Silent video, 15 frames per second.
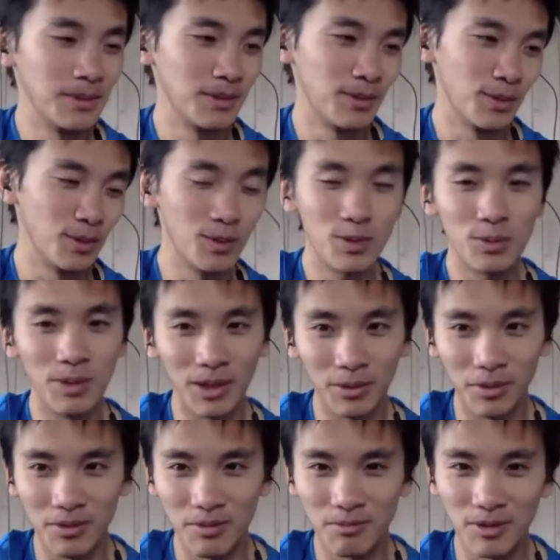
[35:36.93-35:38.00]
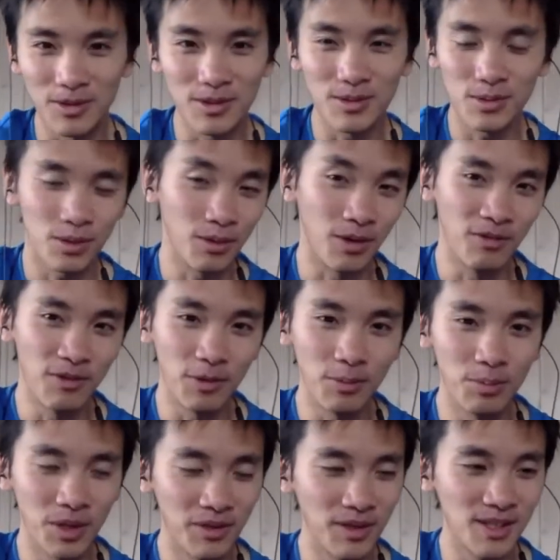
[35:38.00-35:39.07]
the YouTube algorithm, for instance, or other
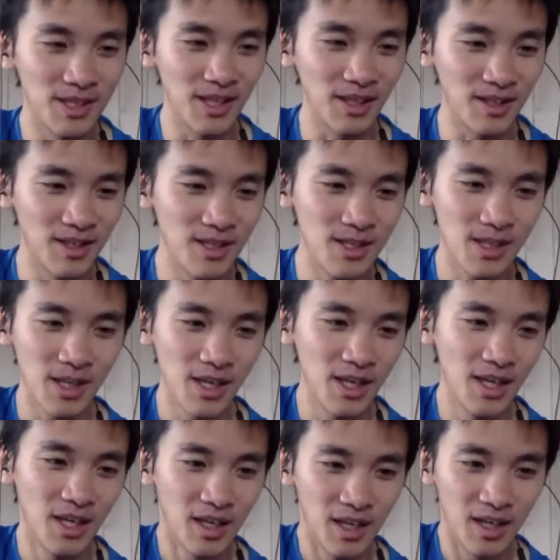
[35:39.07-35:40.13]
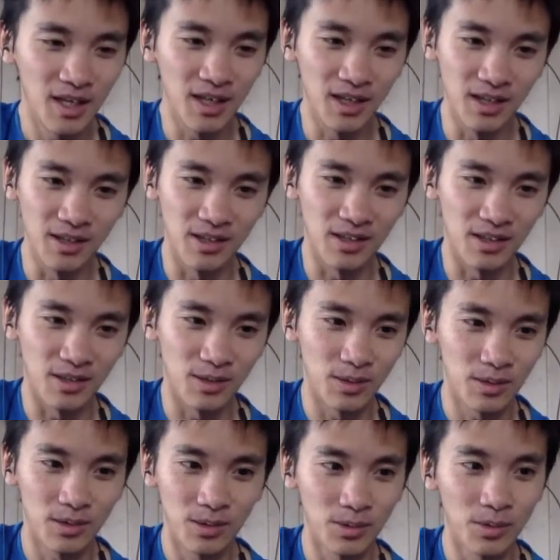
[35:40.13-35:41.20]
big things like this. Uh,
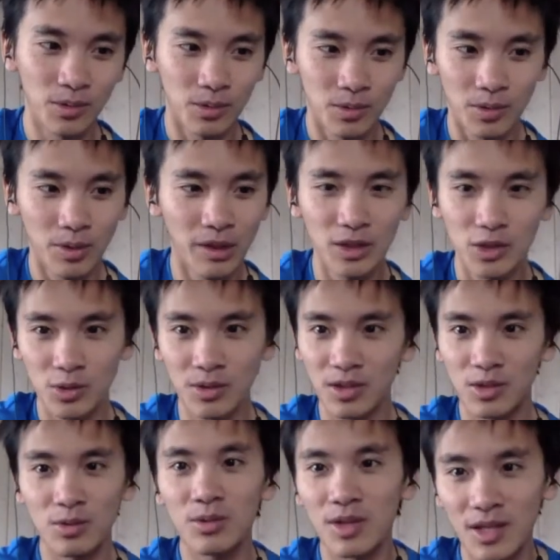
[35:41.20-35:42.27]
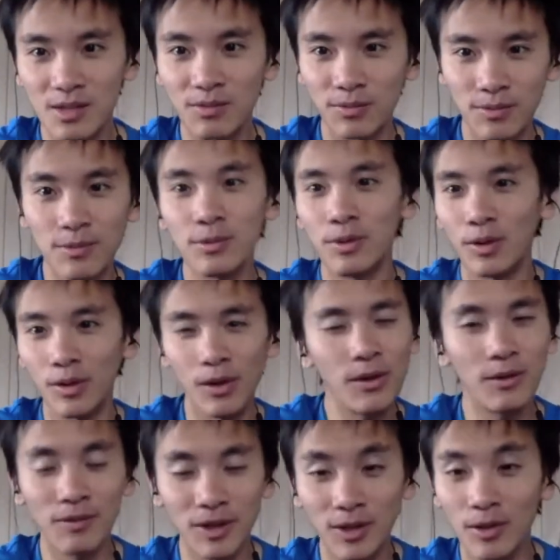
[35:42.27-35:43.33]
you, you're going to need to test through a
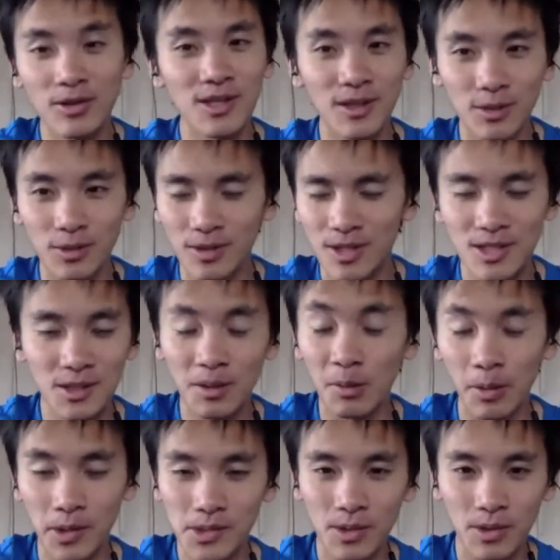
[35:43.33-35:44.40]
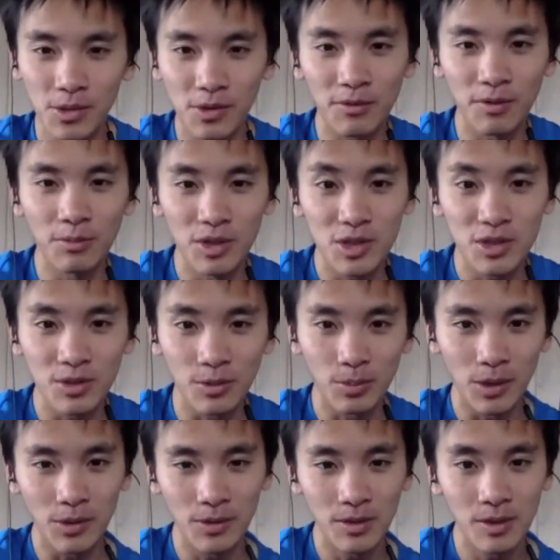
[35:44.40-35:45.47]
lot of angles, and this requires a lot of computational
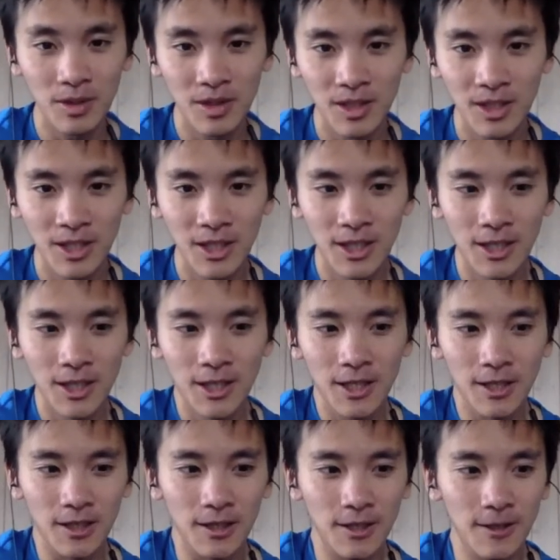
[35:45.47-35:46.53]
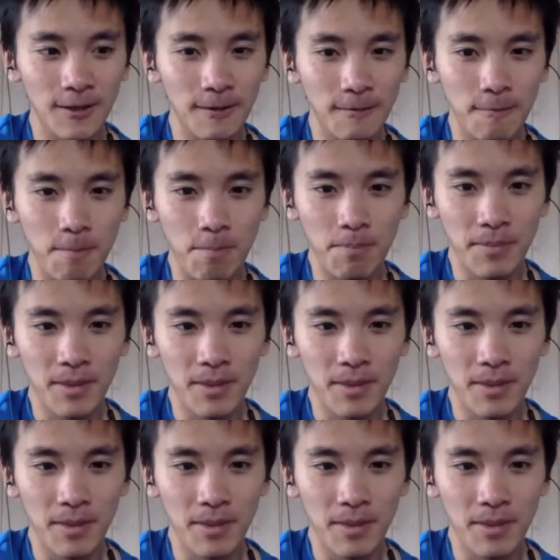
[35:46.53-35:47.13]
power. Mm-hmm. Um,